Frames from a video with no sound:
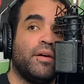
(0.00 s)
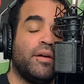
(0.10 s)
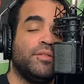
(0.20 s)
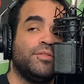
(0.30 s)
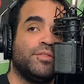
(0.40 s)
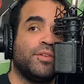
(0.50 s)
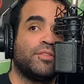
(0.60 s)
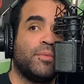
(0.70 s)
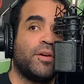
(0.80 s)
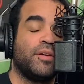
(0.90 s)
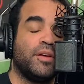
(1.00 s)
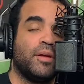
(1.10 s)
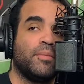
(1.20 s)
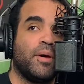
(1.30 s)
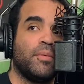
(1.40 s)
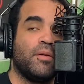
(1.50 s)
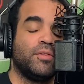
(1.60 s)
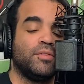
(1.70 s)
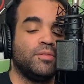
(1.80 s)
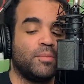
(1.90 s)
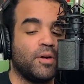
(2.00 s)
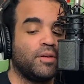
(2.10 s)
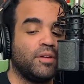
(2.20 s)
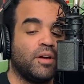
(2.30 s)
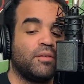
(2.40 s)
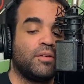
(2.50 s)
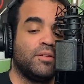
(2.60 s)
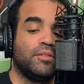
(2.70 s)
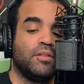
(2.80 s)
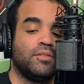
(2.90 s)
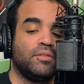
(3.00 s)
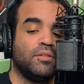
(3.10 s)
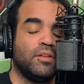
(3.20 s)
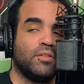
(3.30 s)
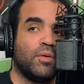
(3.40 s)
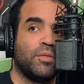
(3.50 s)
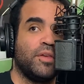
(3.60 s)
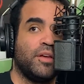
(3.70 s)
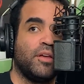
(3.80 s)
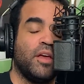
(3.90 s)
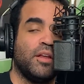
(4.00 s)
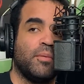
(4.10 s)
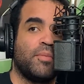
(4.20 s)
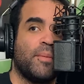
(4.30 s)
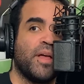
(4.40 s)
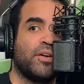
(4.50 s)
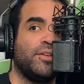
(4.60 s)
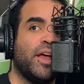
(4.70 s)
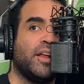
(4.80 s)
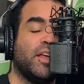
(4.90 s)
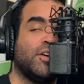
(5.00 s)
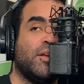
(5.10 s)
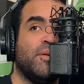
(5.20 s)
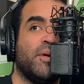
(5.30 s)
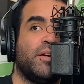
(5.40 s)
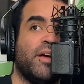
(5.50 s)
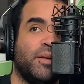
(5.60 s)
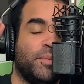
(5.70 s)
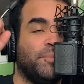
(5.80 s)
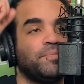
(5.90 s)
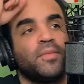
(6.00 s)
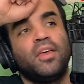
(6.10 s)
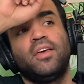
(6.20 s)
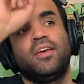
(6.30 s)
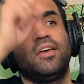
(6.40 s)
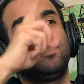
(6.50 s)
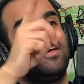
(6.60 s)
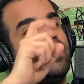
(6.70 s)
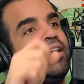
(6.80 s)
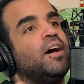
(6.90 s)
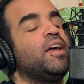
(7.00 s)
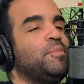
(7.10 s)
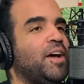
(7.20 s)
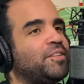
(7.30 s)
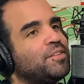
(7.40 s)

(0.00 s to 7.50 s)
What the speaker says: Aaron usually does the marking, and I'm having to do the marking now because it's a whole thing, and I'm not good at it. I thought I'd be better at it, but I am not.